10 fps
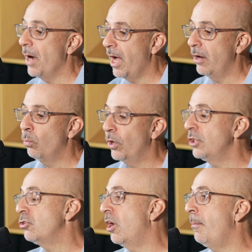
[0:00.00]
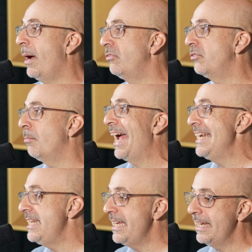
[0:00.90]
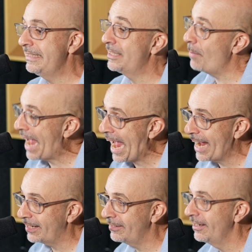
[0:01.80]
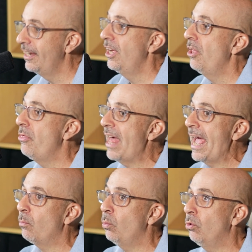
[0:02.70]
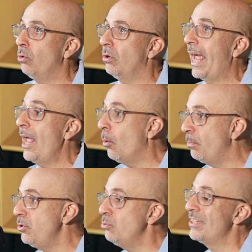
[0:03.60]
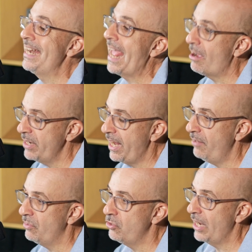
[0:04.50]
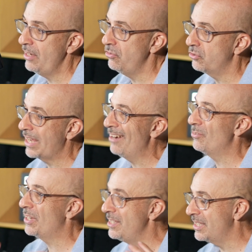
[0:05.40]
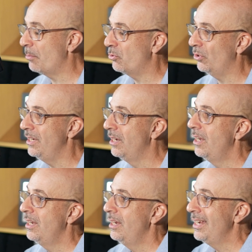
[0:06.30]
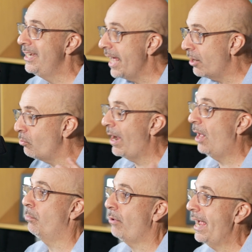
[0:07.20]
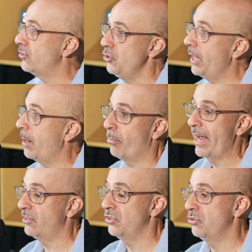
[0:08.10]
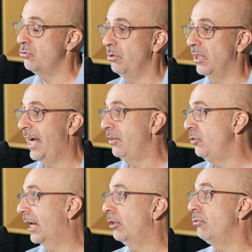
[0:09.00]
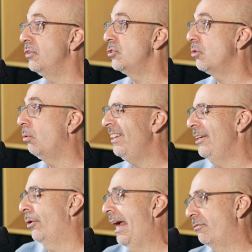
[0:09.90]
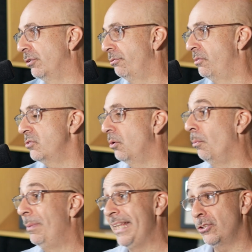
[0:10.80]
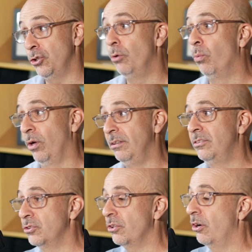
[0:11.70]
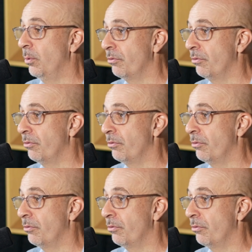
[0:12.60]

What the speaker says: But we're going to talk about some ideas, some hacks that will help you to navigate the changes, kind of conceptually get around practice. You got to practice this tune a lot. You got to learn the solo. You don't have to learn the solo, but that's a good one to start with.